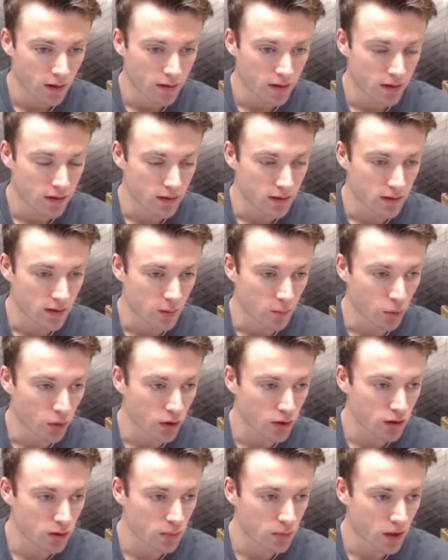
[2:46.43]
This is the
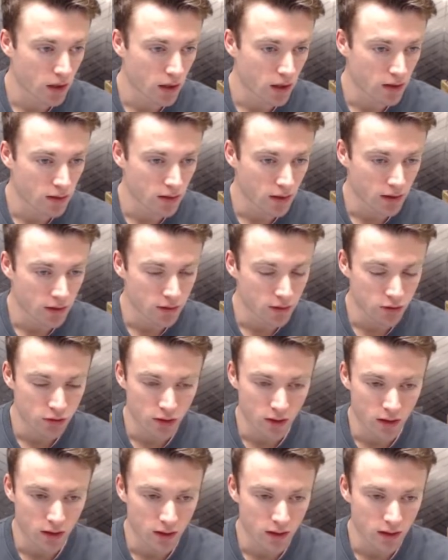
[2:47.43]
point behind knight
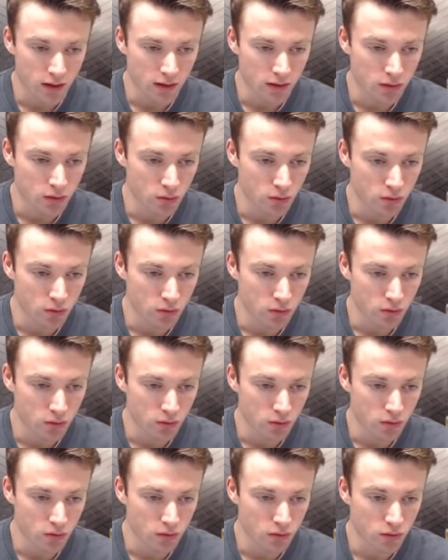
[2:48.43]
e2
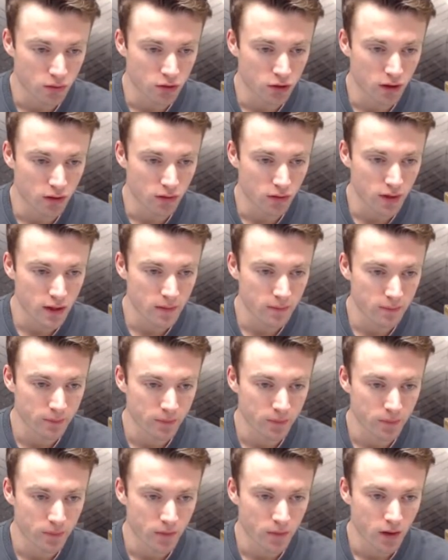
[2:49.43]
to g3.
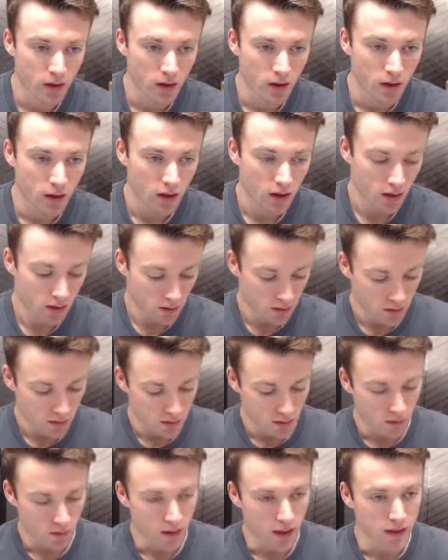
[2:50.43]

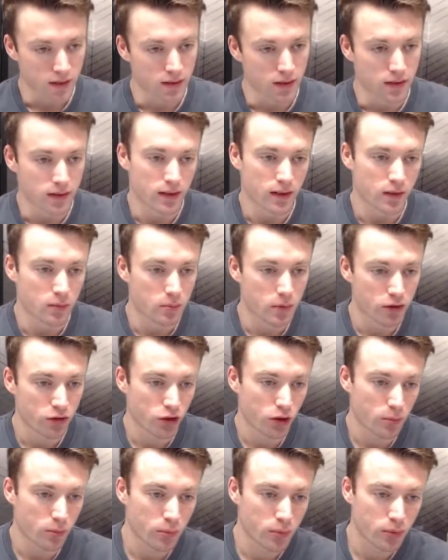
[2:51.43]
Harassing this
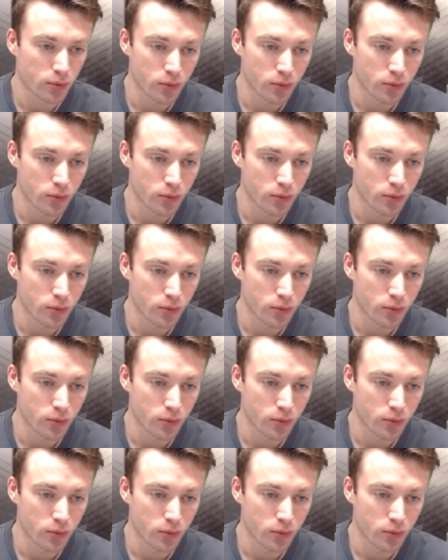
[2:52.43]
bishop.